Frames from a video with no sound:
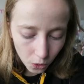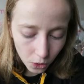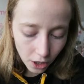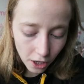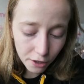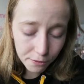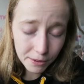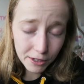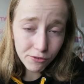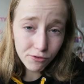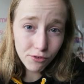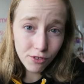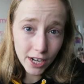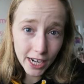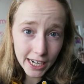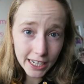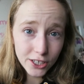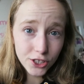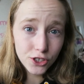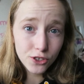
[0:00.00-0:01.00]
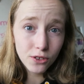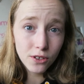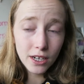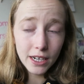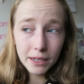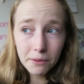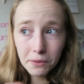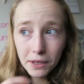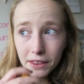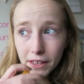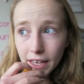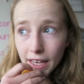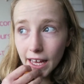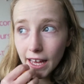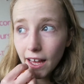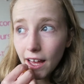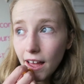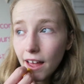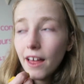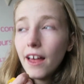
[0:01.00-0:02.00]
Although I've been really struggling with
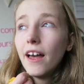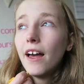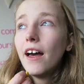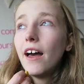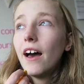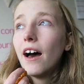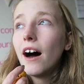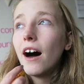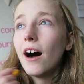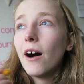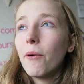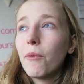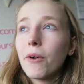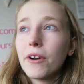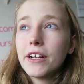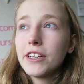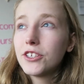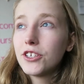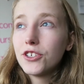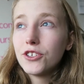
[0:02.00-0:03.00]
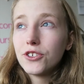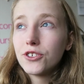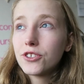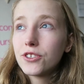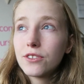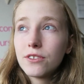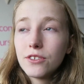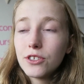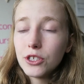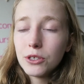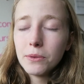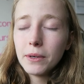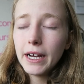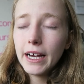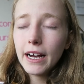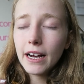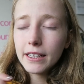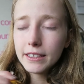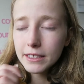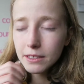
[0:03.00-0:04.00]
it, I wanted to just do
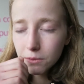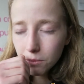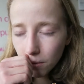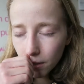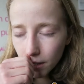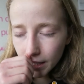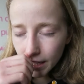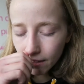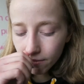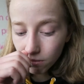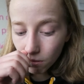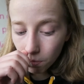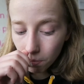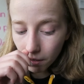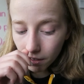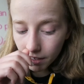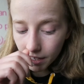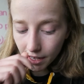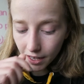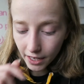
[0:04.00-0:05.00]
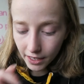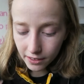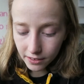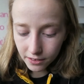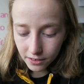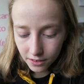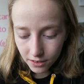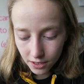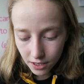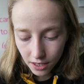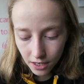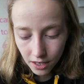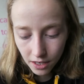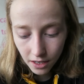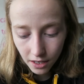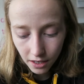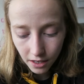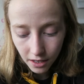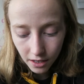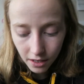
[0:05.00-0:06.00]
it. I didn't want to give up on it, and
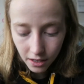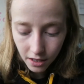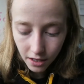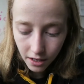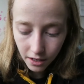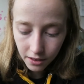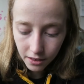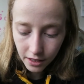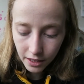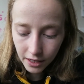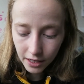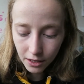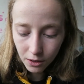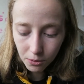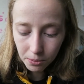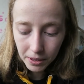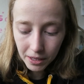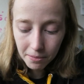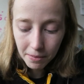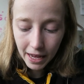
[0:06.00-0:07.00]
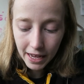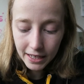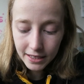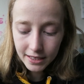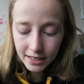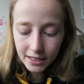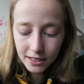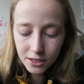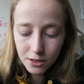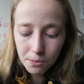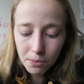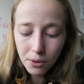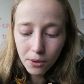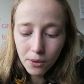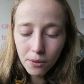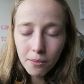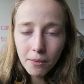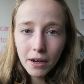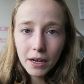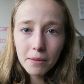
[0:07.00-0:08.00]
I think it'll be amazing to
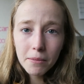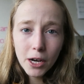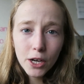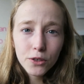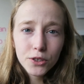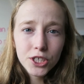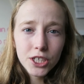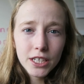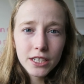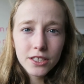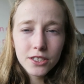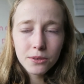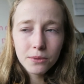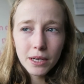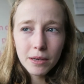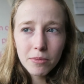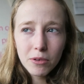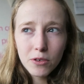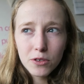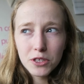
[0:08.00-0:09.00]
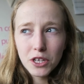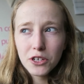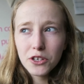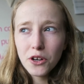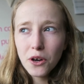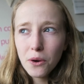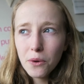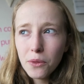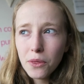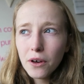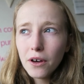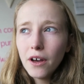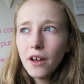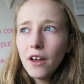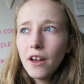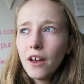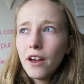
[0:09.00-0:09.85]
put my emotion into it, because I know that